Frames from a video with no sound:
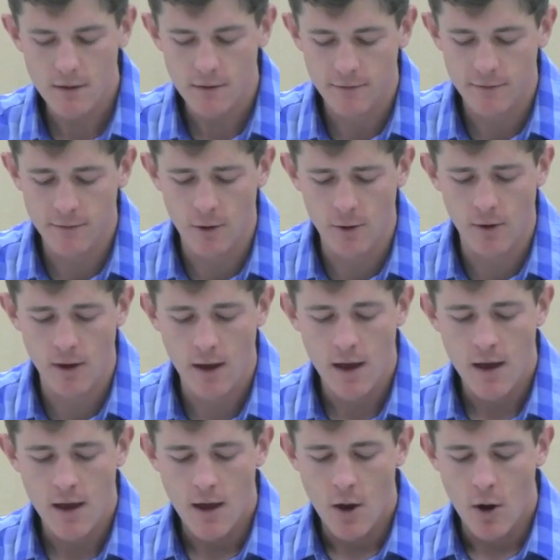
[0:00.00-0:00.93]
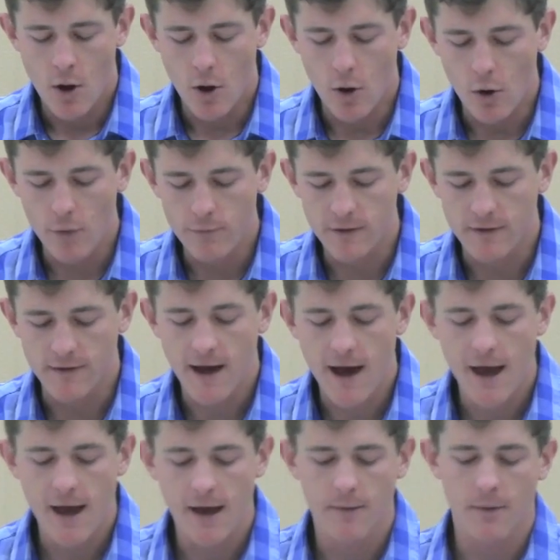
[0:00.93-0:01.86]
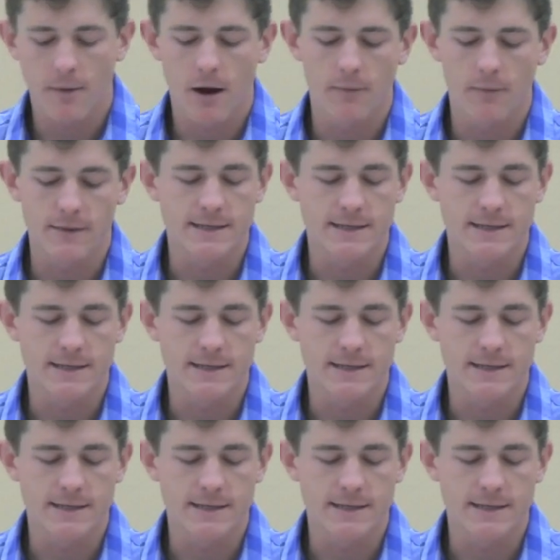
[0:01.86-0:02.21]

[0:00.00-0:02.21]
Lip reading: So over time,